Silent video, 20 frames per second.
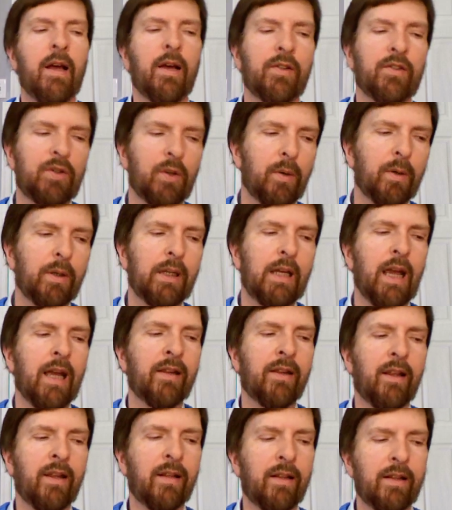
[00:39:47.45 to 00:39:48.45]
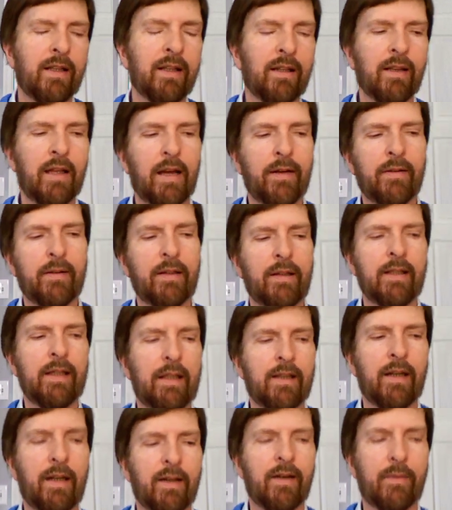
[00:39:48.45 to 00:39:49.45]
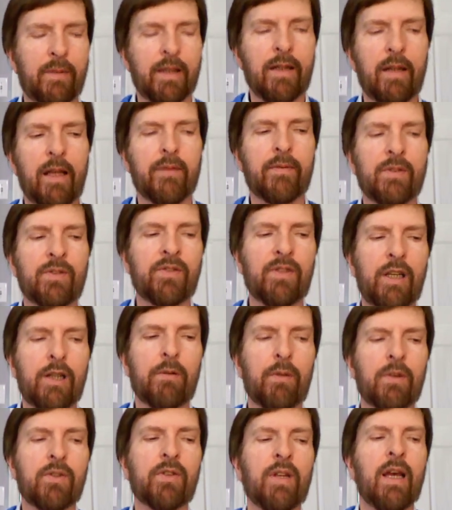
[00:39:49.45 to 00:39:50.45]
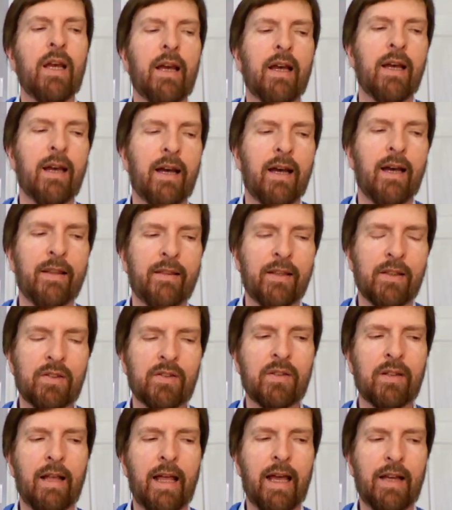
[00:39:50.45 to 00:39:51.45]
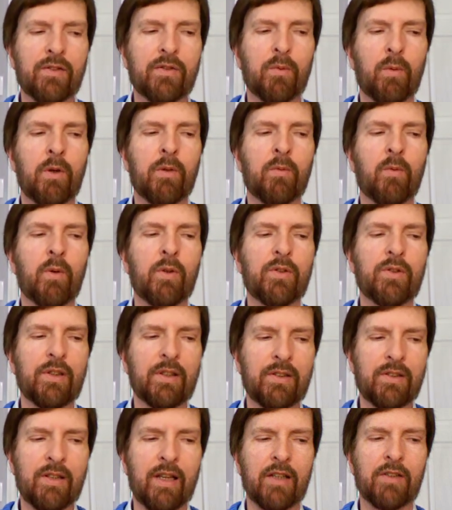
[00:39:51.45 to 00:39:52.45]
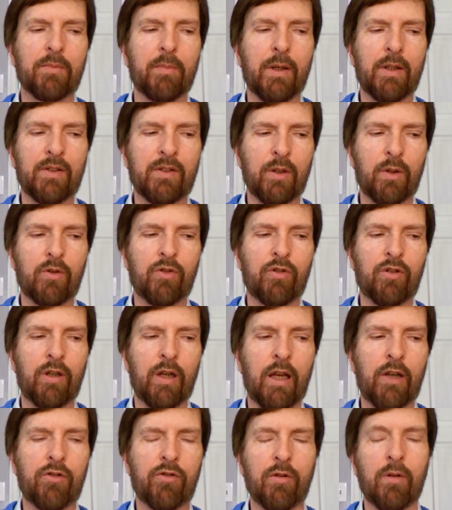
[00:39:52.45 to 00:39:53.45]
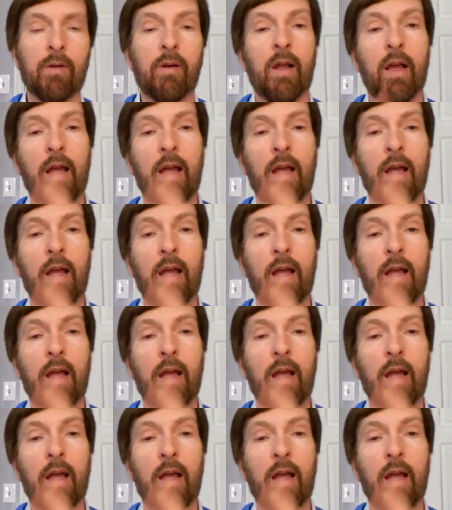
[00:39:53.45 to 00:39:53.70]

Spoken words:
So again, of the 11 secrets, this last one was success by association.